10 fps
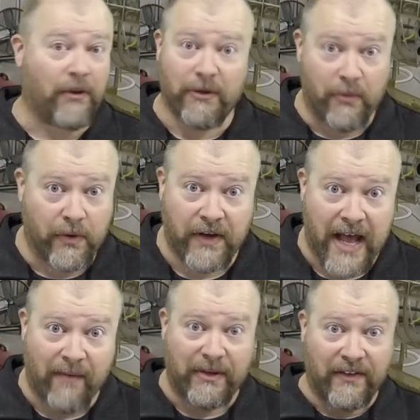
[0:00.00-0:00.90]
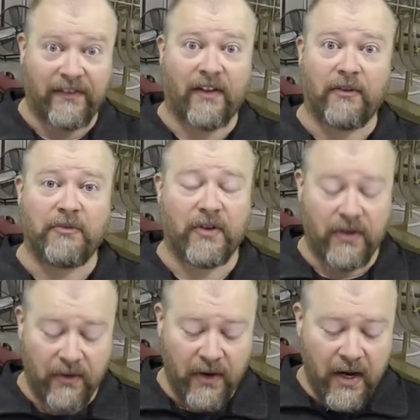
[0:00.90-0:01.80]
They'll be more than happy to sell them to
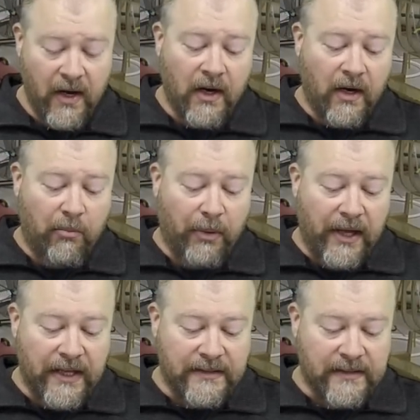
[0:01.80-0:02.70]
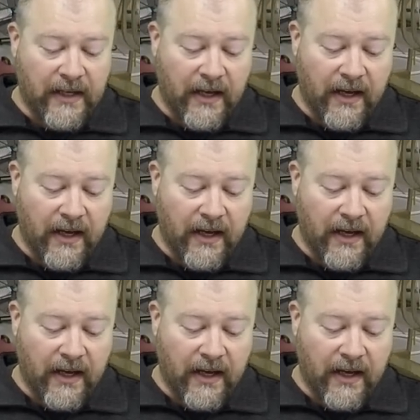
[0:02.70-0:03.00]
you, but